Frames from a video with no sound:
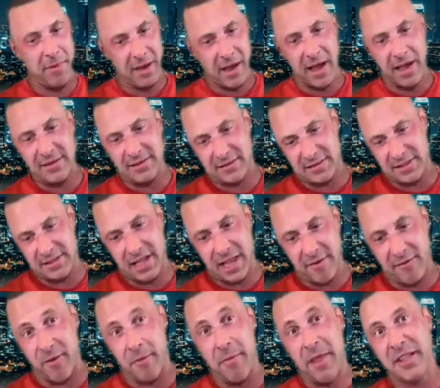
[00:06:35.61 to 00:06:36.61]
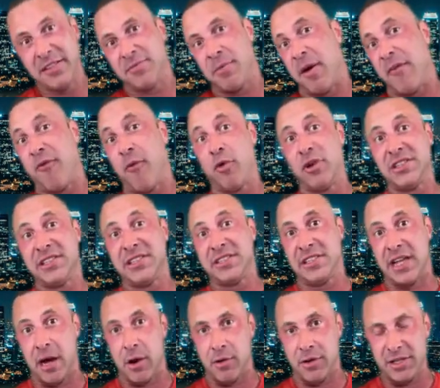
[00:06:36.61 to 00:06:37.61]
I mean, I'd say for me it's about four to
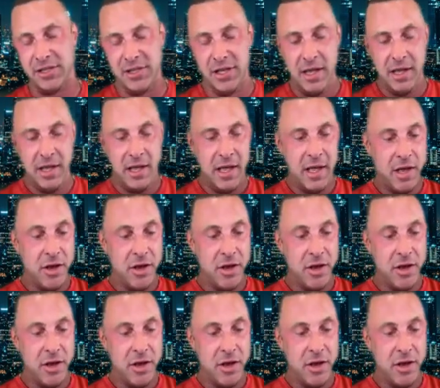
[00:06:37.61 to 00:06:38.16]
six hours.